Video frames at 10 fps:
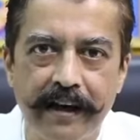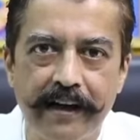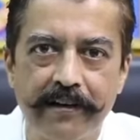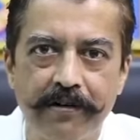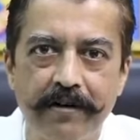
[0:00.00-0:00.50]
the
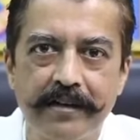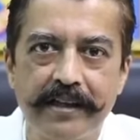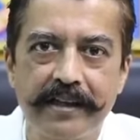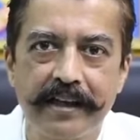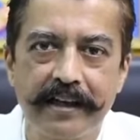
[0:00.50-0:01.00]
hair loss
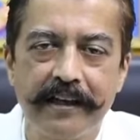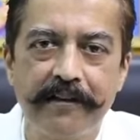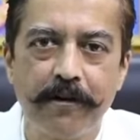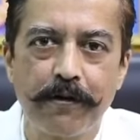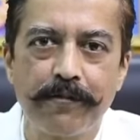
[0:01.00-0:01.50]
is
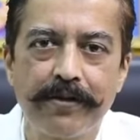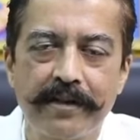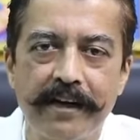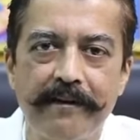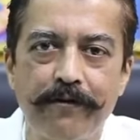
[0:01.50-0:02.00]
occurring
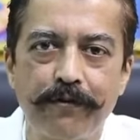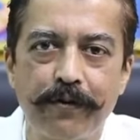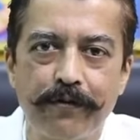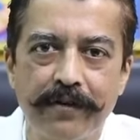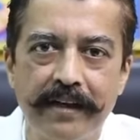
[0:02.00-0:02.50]
almost 10 to
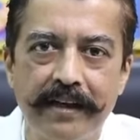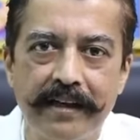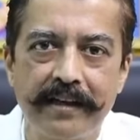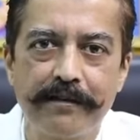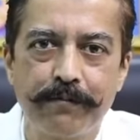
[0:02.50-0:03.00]
15
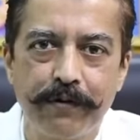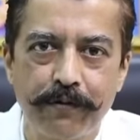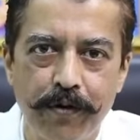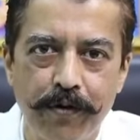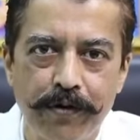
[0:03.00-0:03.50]
years
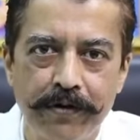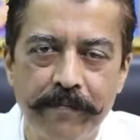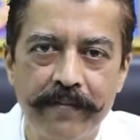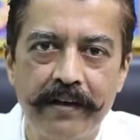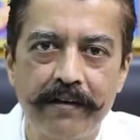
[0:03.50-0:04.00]
before
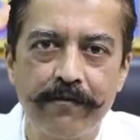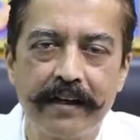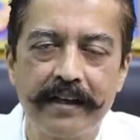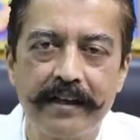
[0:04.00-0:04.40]
what